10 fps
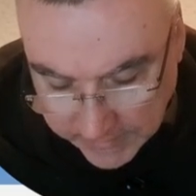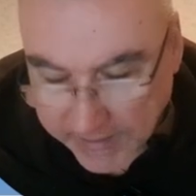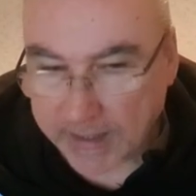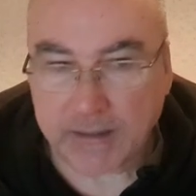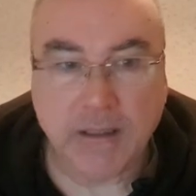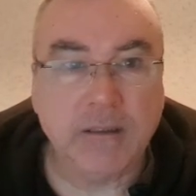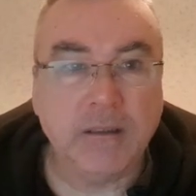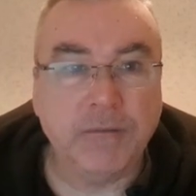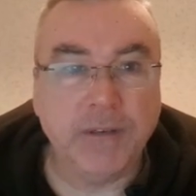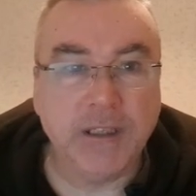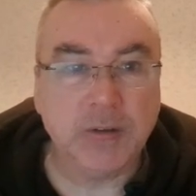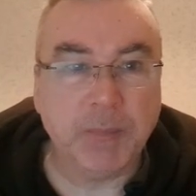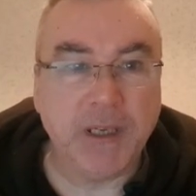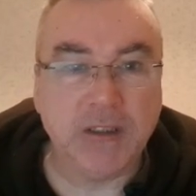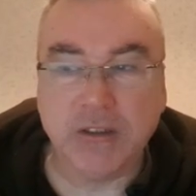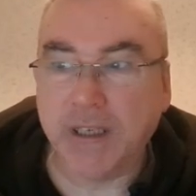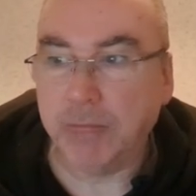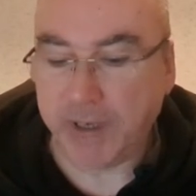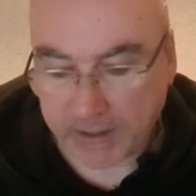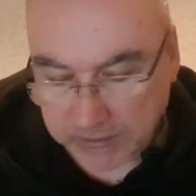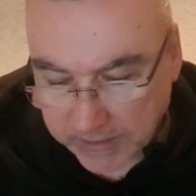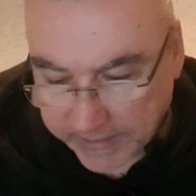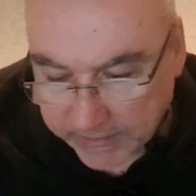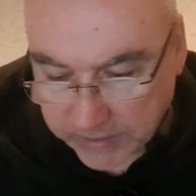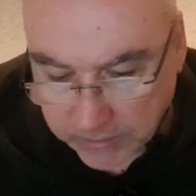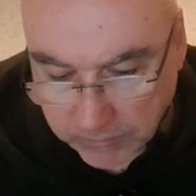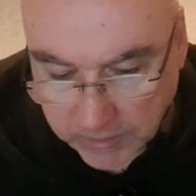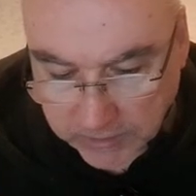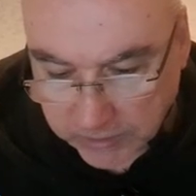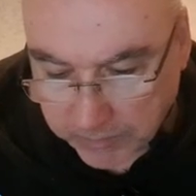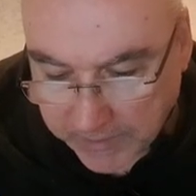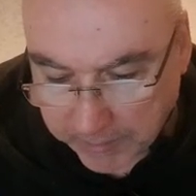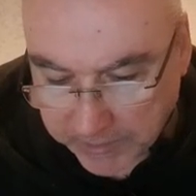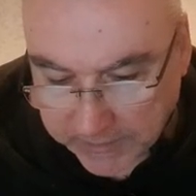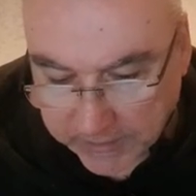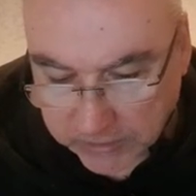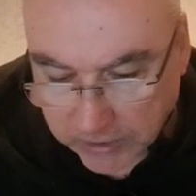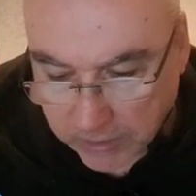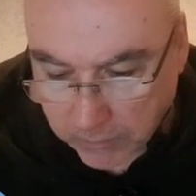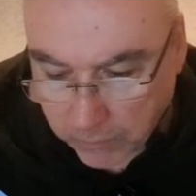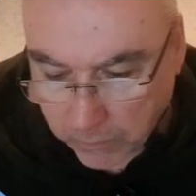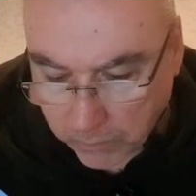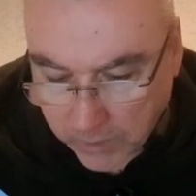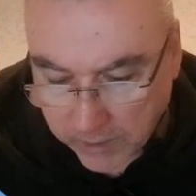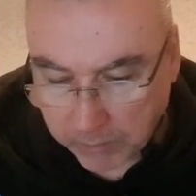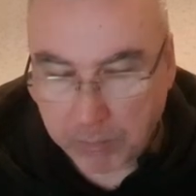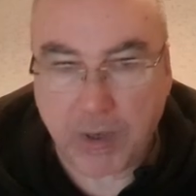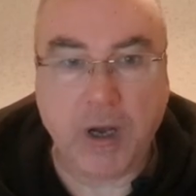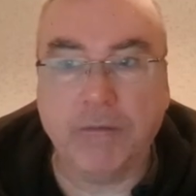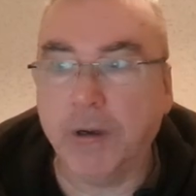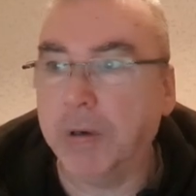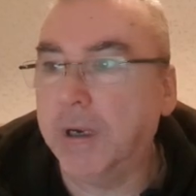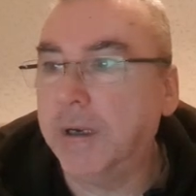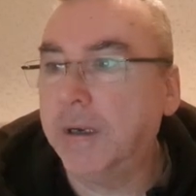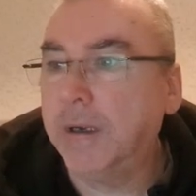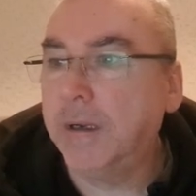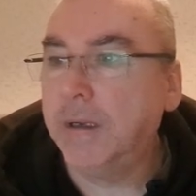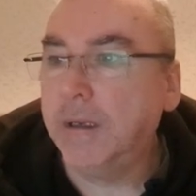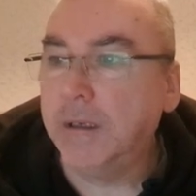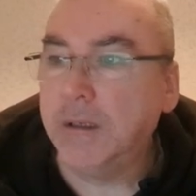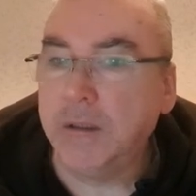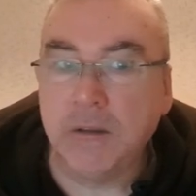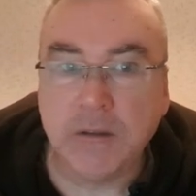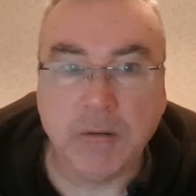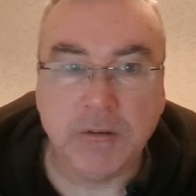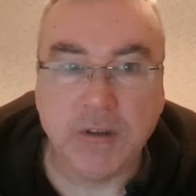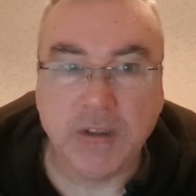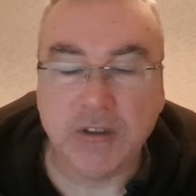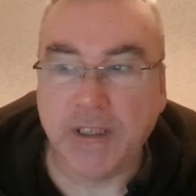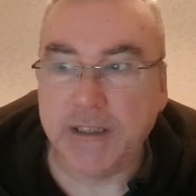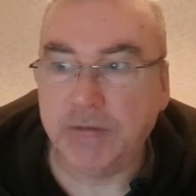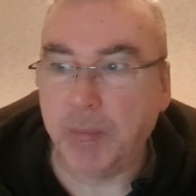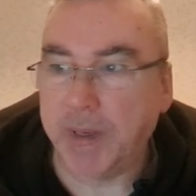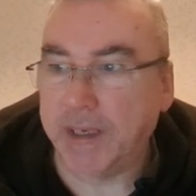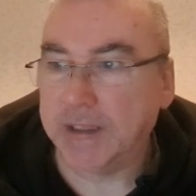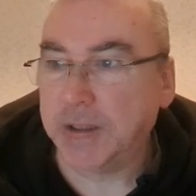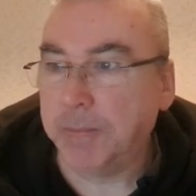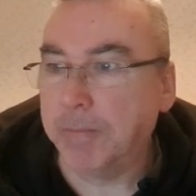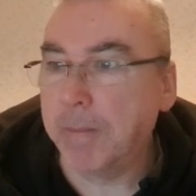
And the first person I worked tonight was Papa Delta 1 Bravo. So we're just going to search for Bert.